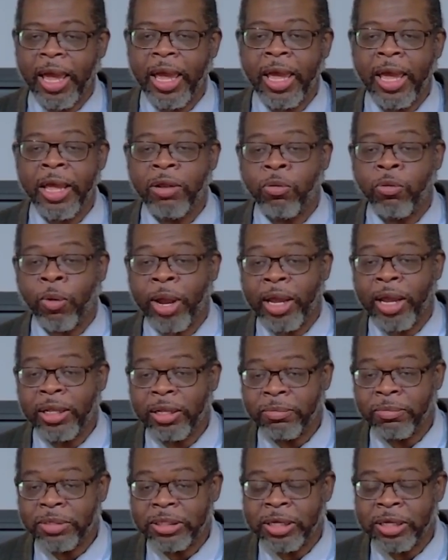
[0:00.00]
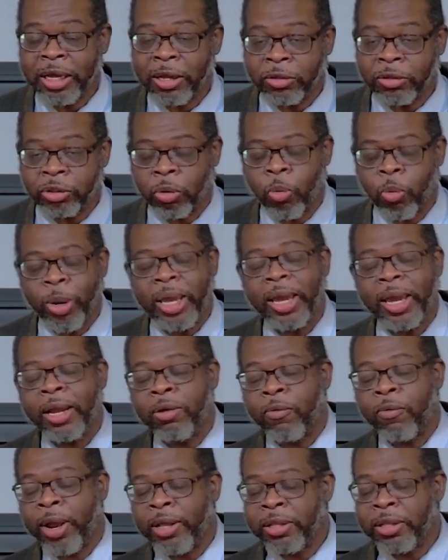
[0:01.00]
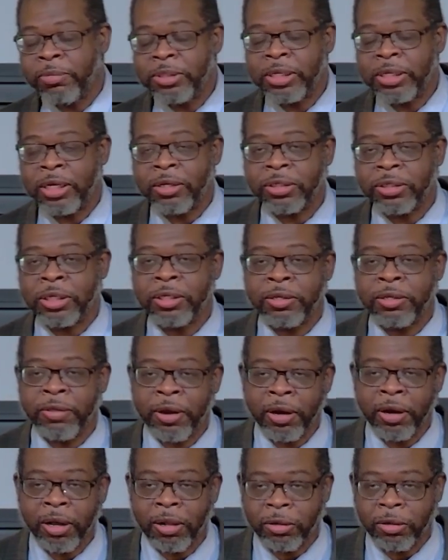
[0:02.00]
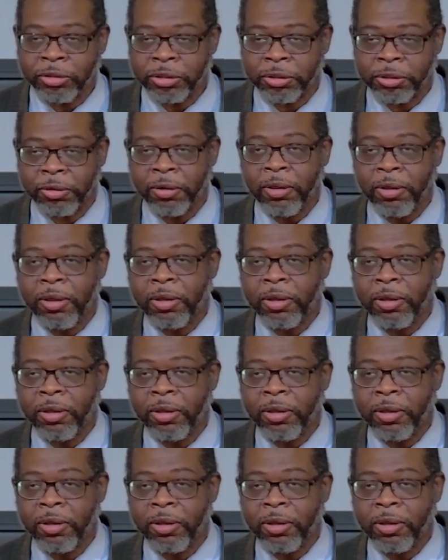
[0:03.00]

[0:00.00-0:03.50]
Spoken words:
ingrained themselves, or we ingrained themselves into their culture.